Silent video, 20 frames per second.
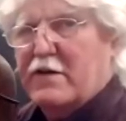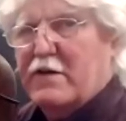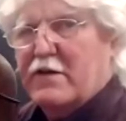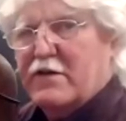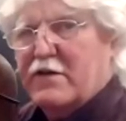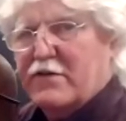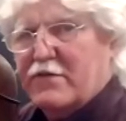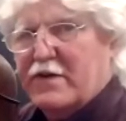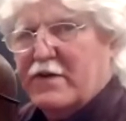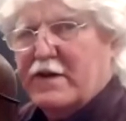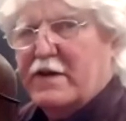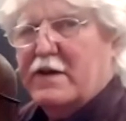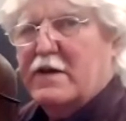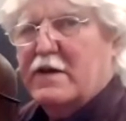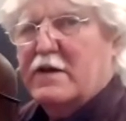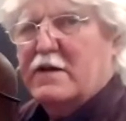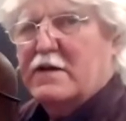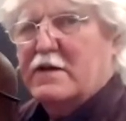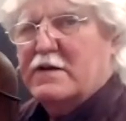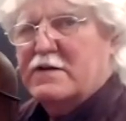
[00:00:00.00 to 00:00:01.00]
3,
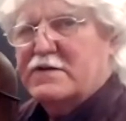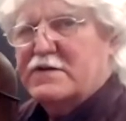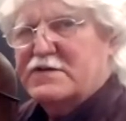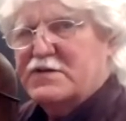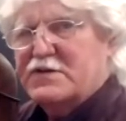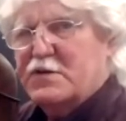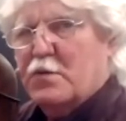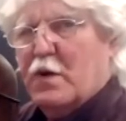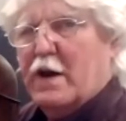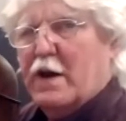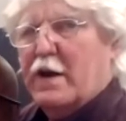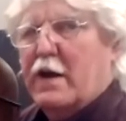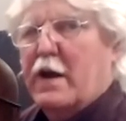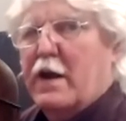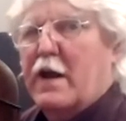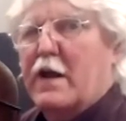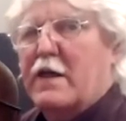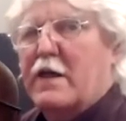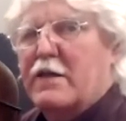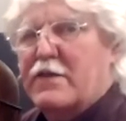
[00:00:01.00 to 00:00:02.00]
2,
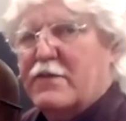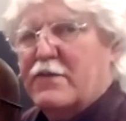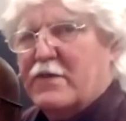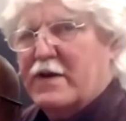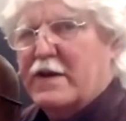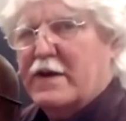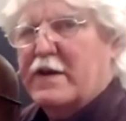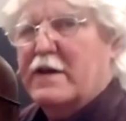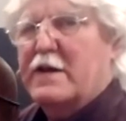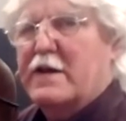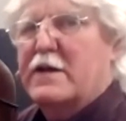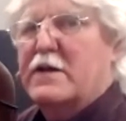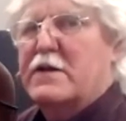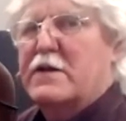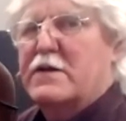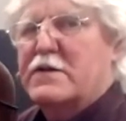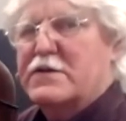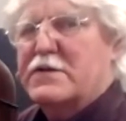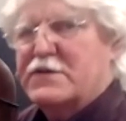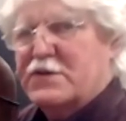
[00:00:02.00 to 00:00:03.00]
1, 3,
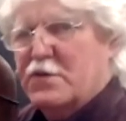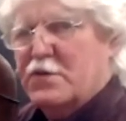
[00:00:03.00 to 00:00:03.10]
2,